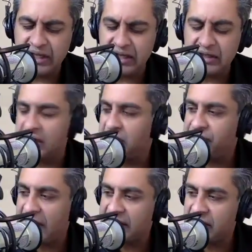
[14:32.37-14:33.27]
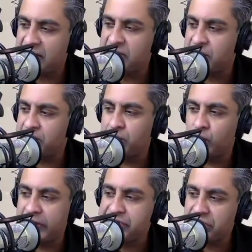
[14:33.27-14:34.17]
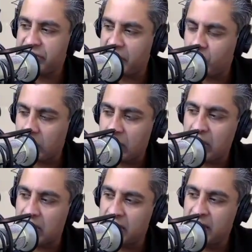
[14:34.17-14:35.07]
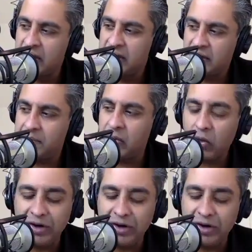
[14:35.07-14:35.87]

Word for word: and, and in fact, the the richer they were, the more